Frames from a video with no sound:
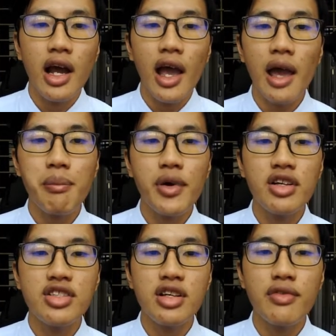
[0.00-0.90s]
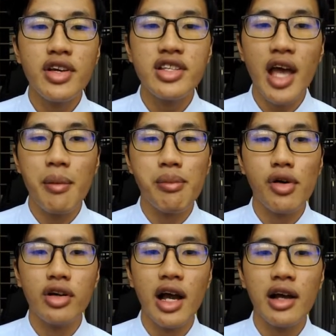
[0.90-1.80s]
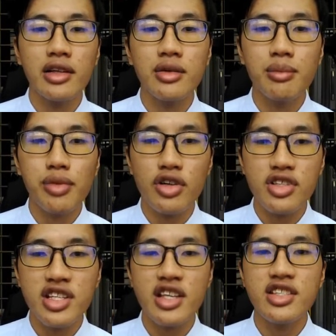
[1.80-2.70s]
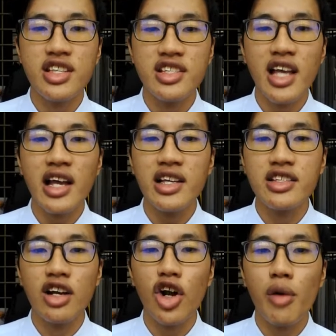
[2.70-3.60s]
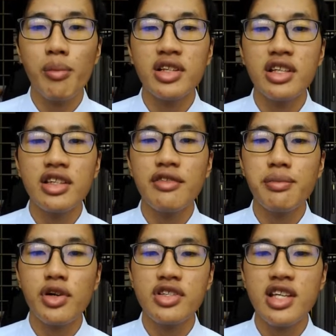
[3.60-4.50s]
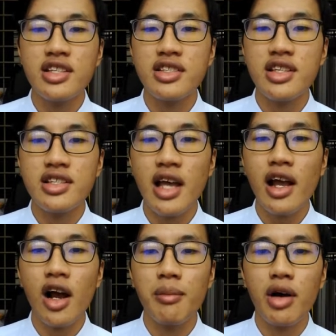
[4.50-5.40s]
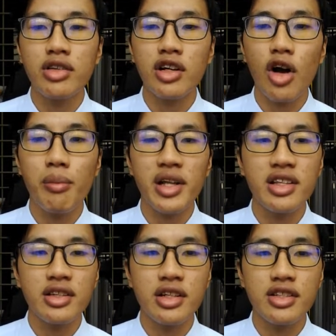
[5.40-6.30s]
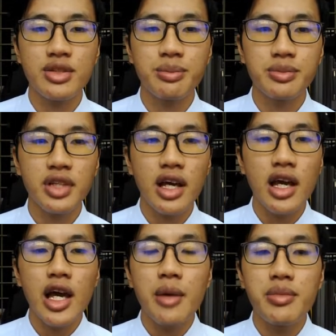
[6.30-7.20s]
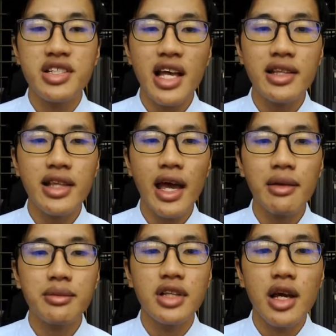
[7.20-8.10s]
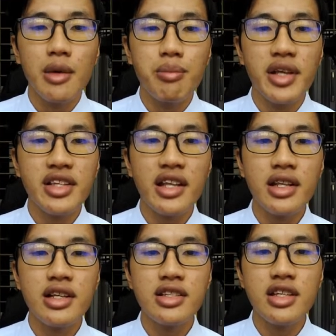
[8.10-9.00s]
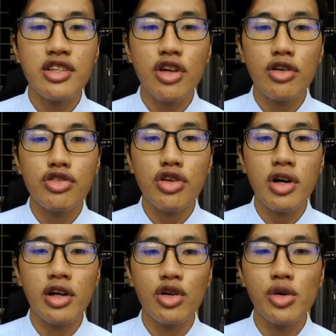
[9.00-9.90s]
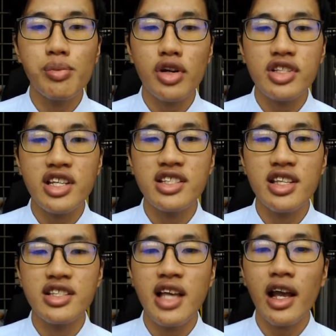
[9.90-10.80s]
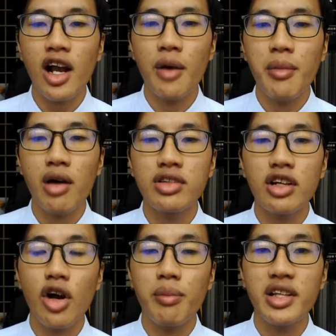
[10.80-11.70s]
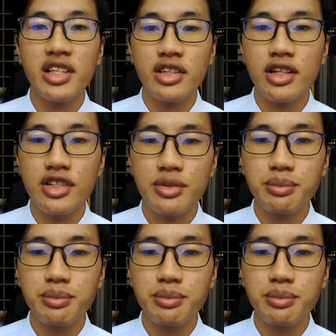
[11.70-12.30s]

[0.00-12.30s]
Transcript: Apple's service and product process design is a competitive process design among the competitors. Besides that, maintenance is also a good process design among the competitors.